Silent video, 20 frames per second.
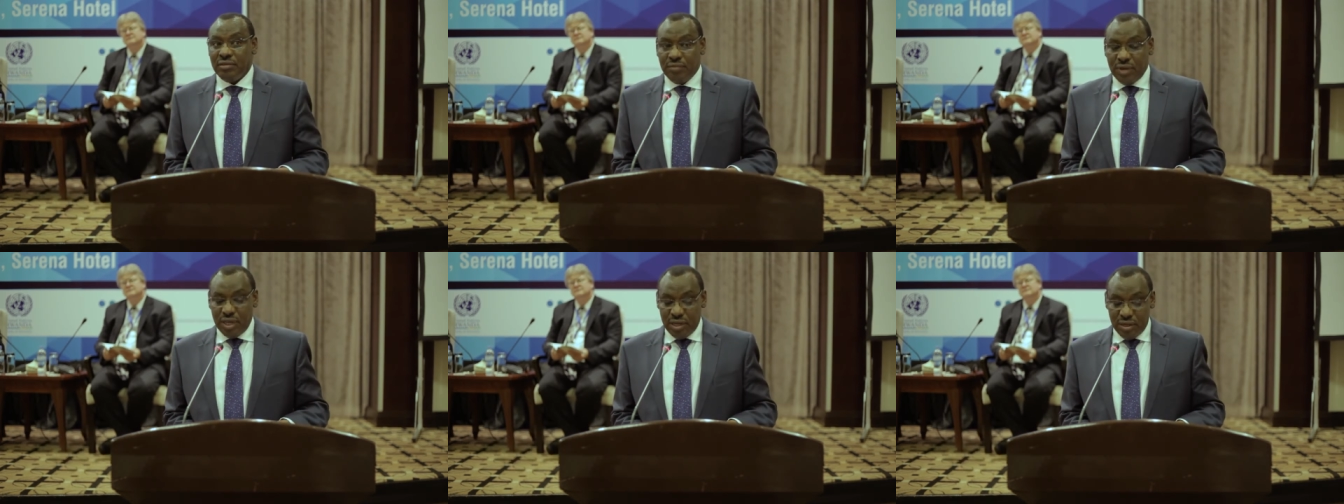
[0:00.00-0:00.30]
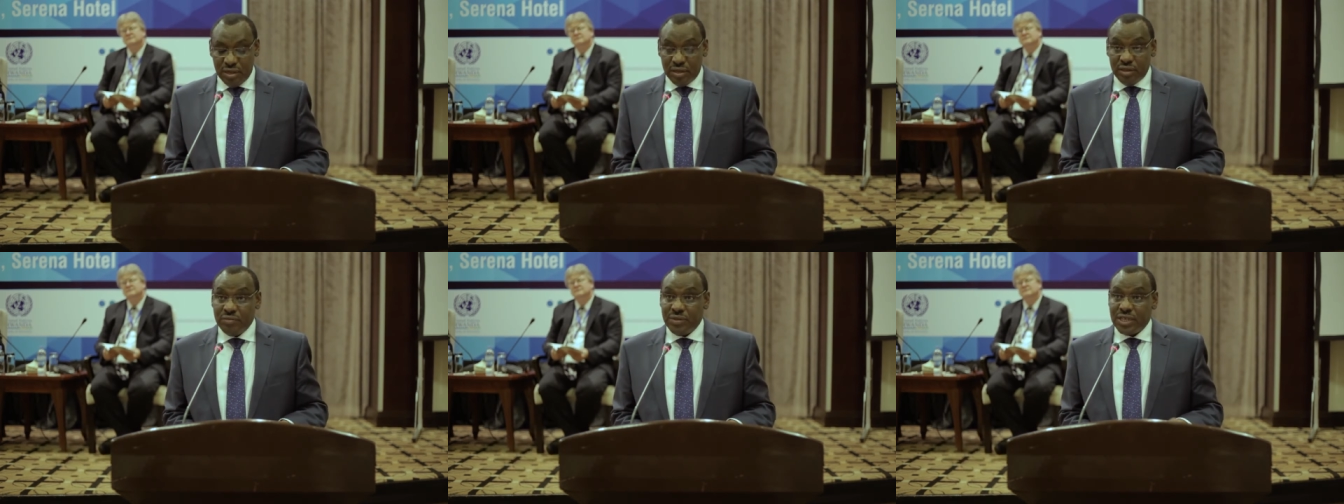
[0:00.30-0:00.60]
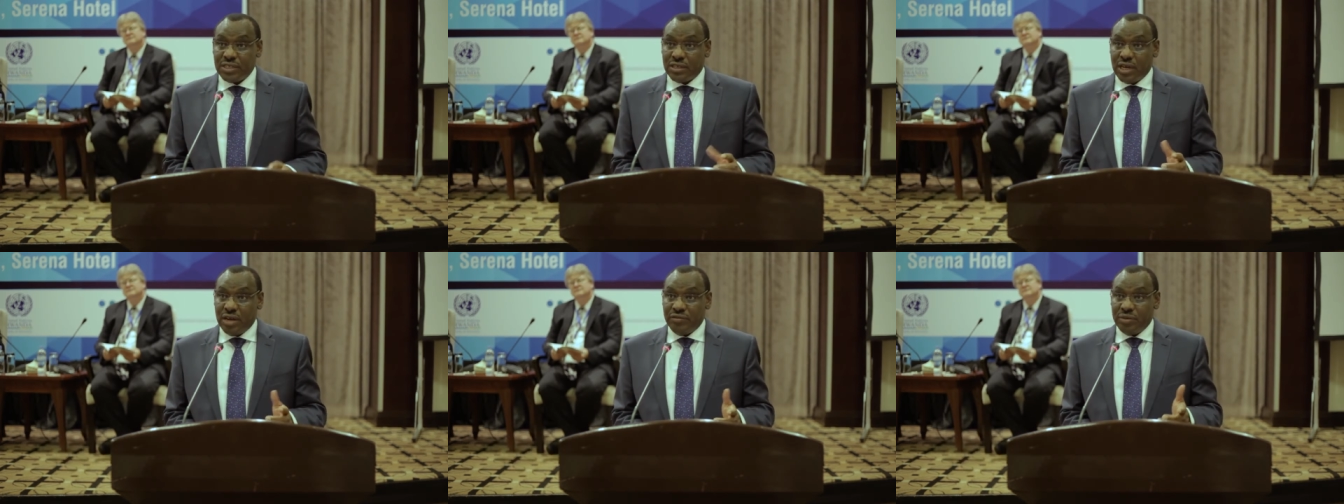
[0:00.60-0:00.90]
meaning you
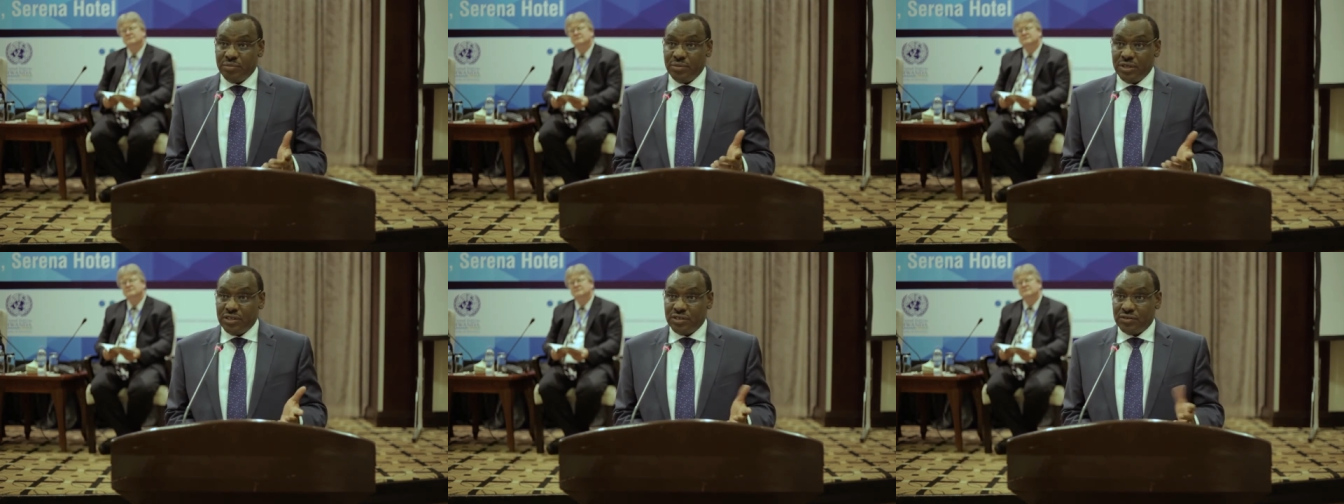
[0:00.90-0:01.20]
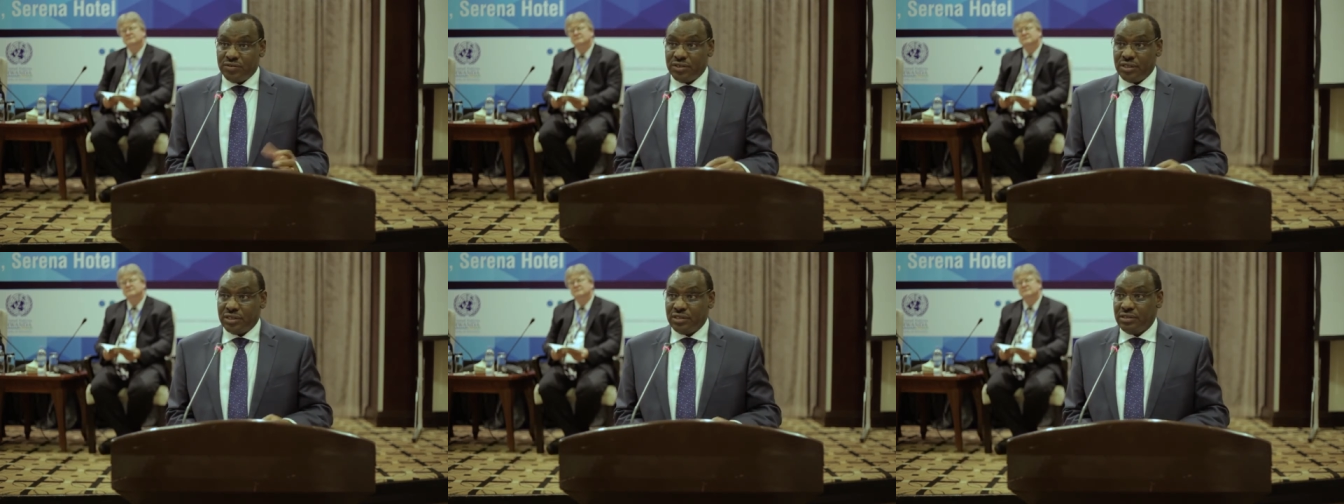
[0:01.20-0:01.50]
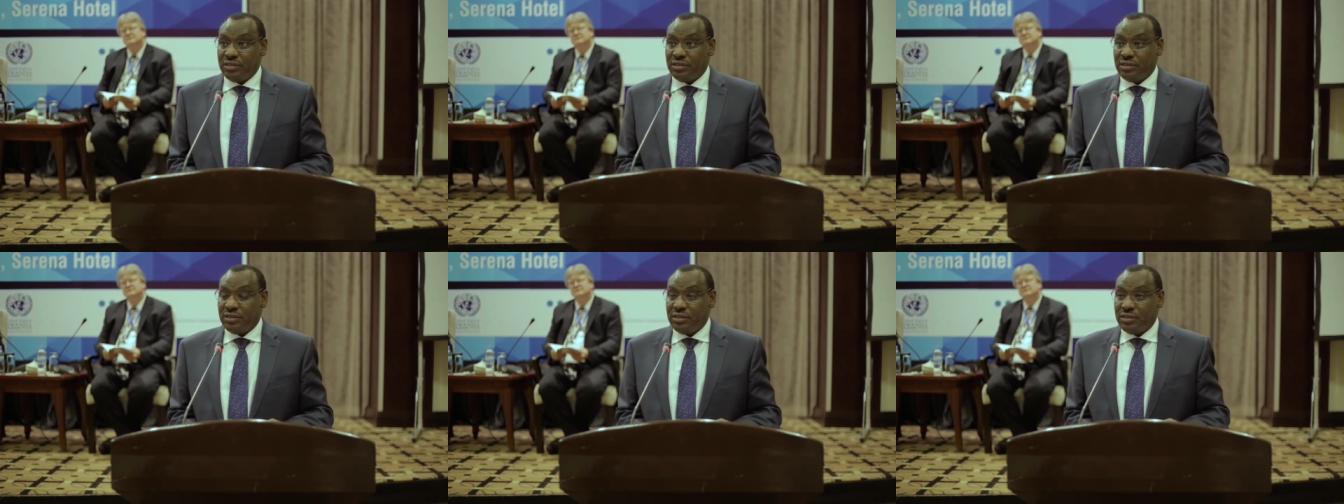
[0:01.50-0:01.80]
must have a ministry.
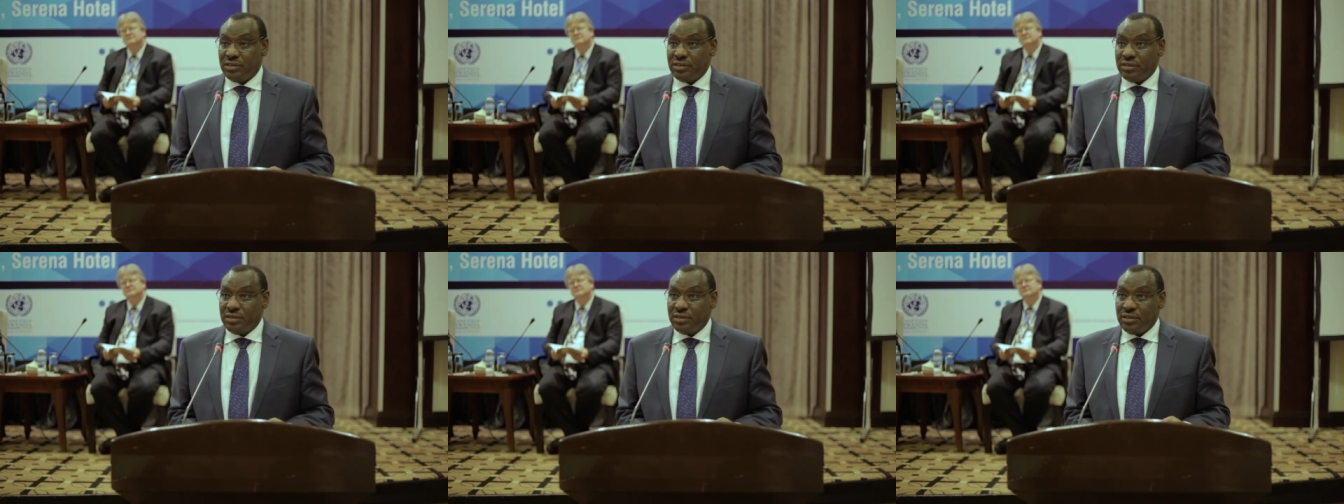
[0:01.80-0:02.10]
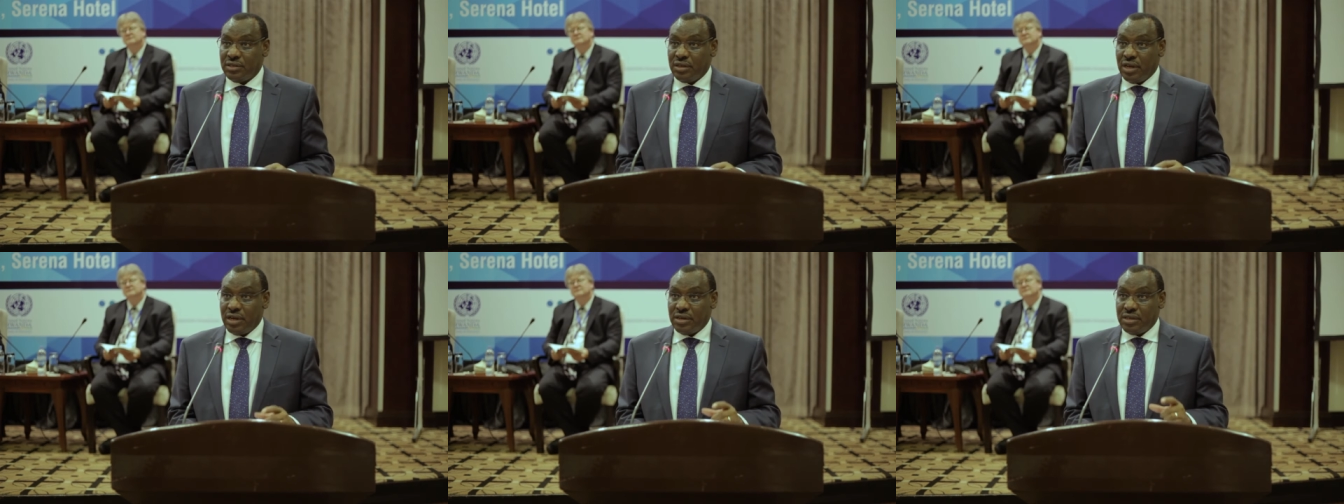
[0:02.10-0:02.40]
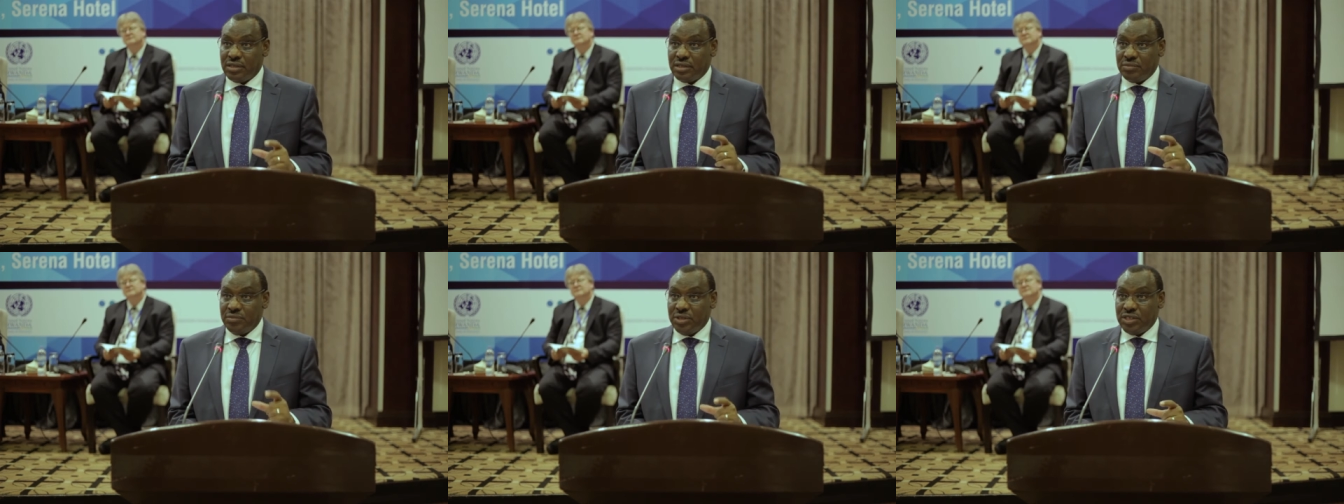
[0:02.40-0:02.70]
And
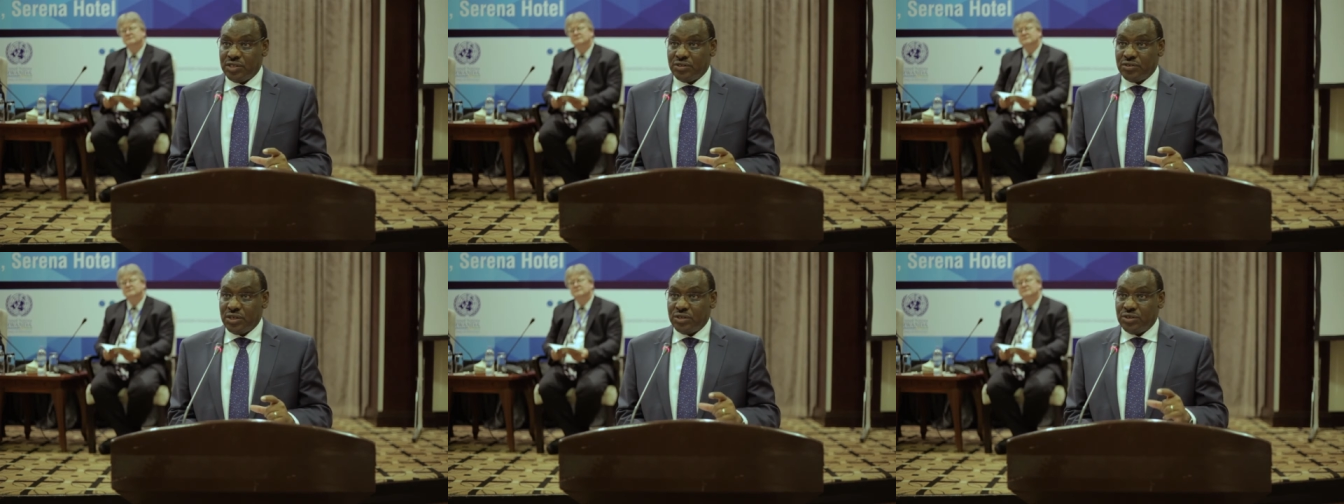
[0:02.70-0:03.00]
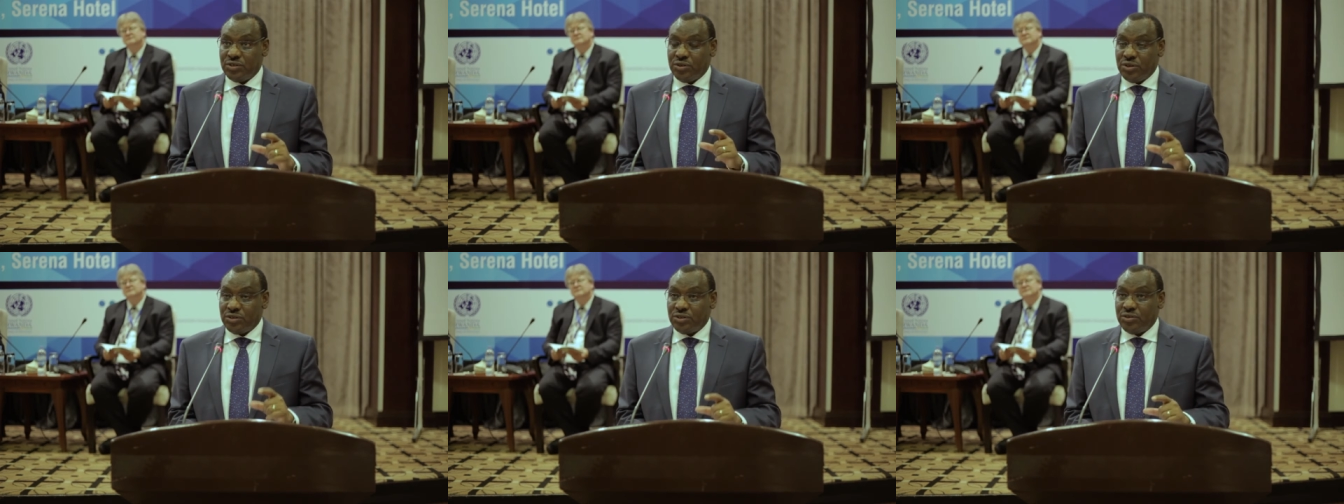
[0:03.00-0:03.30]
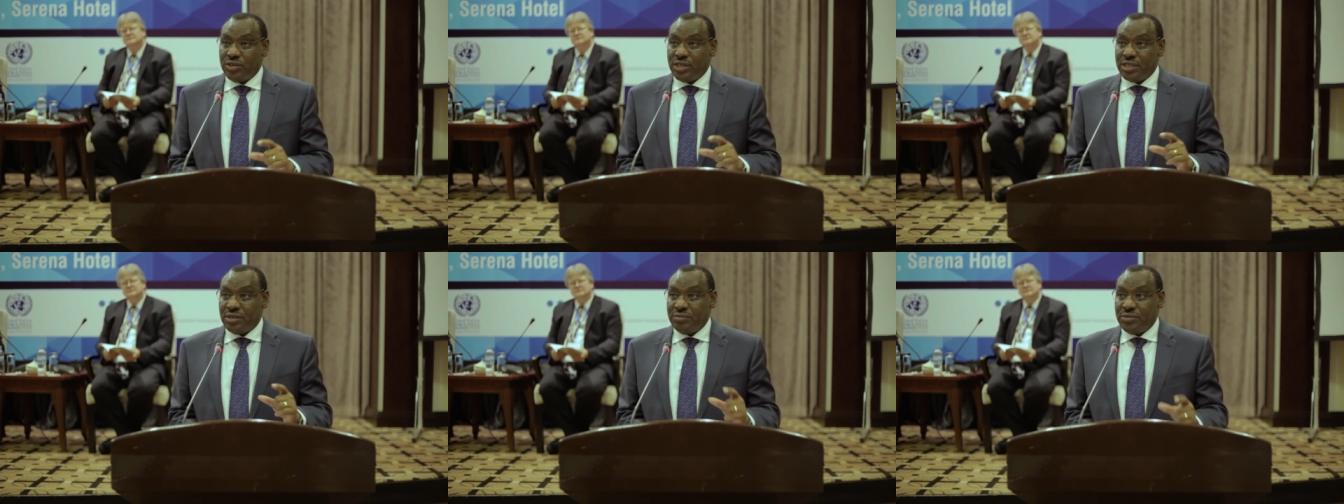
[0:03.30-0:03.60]
this ministry is not
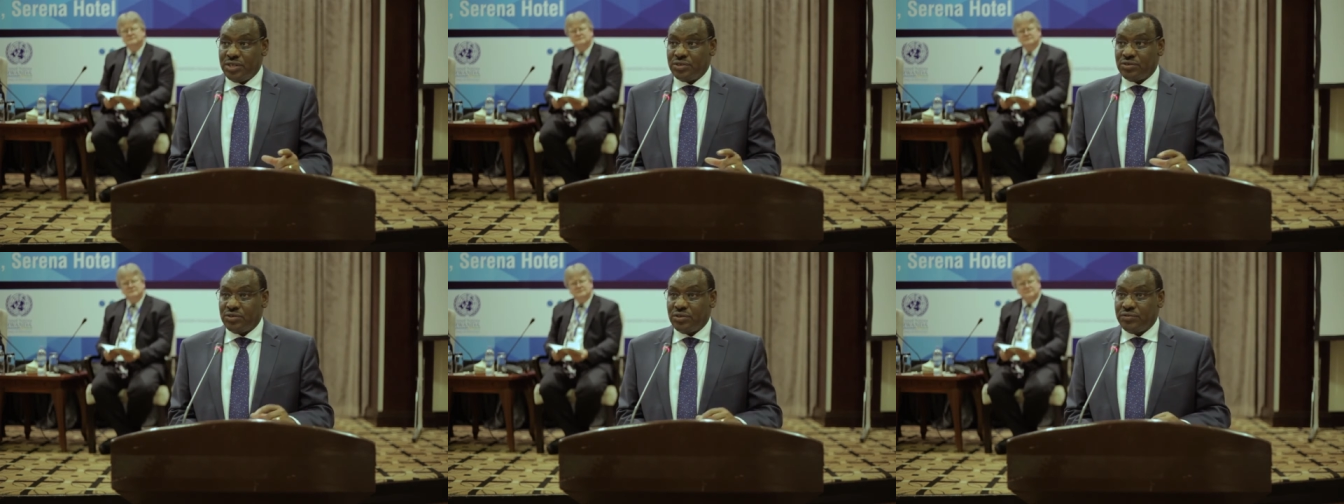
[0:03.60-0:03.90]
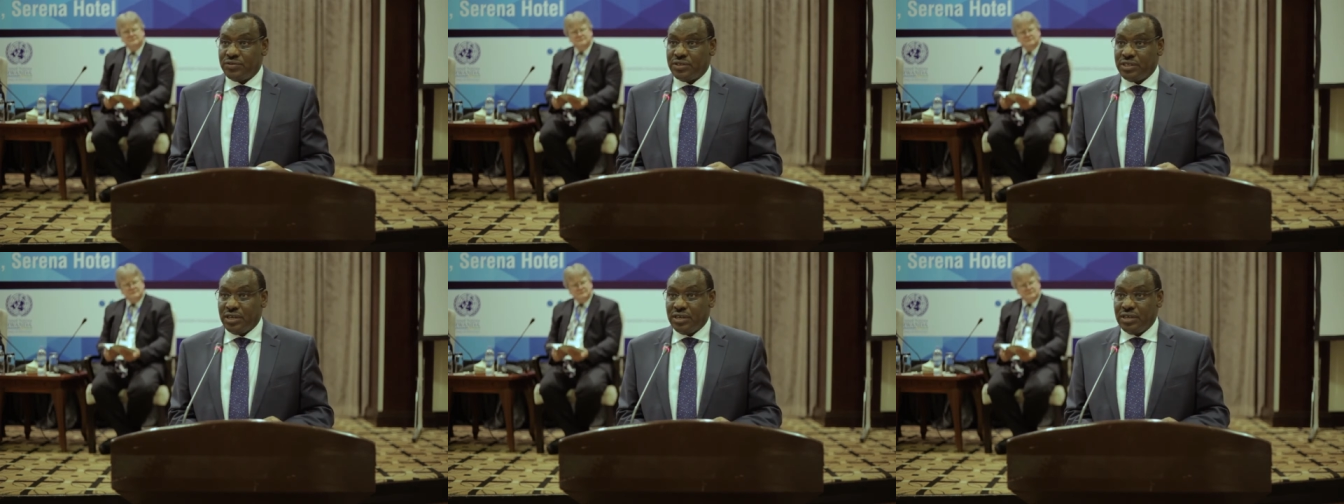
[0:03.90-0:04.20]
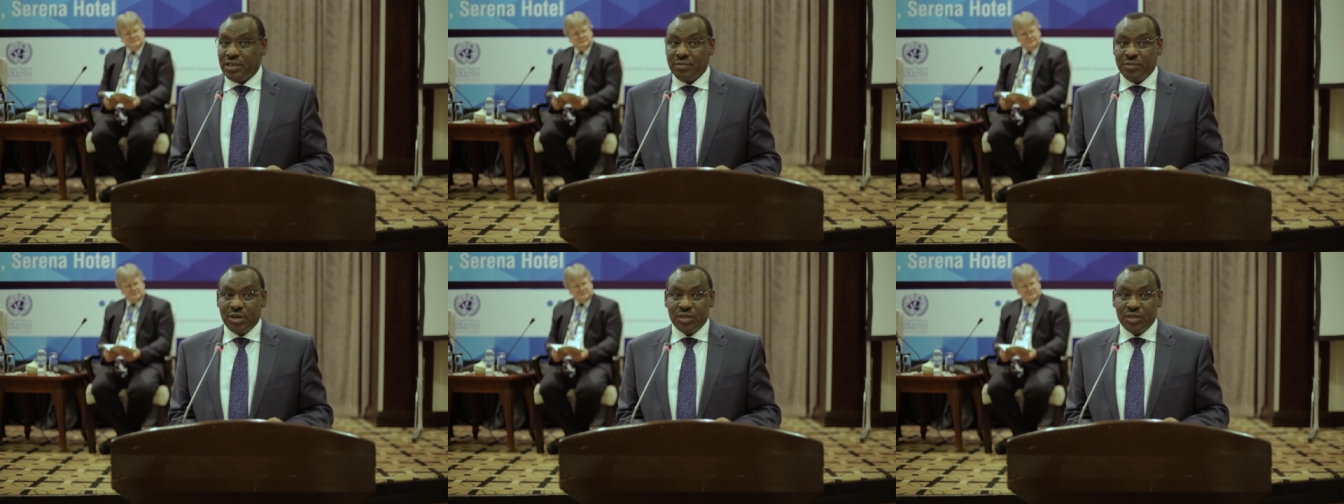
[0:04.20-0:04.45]
only the Ministry of Gender,